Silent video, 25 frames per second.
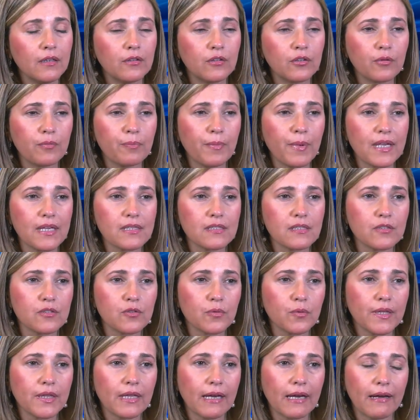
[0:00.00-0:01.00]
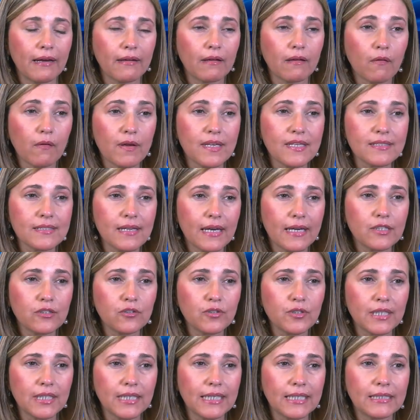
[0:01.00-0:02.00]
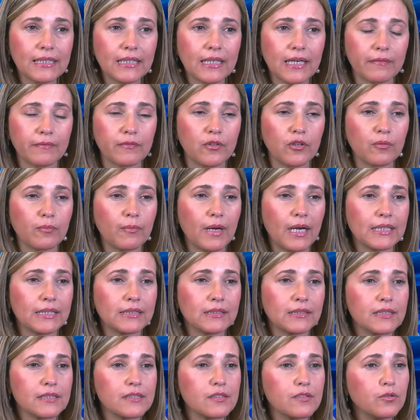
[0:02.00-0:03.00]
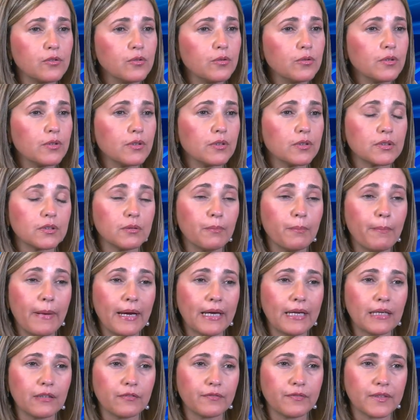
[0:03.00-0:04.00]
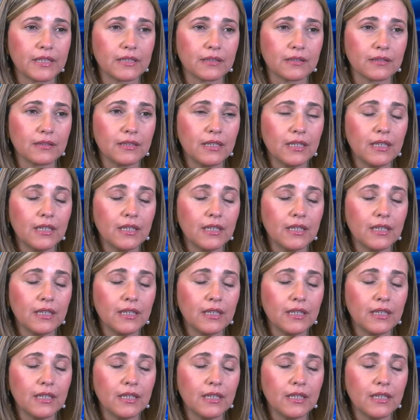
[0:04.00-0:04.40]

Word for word: or patients with high-risk cytogenetic abnormalities do not benefit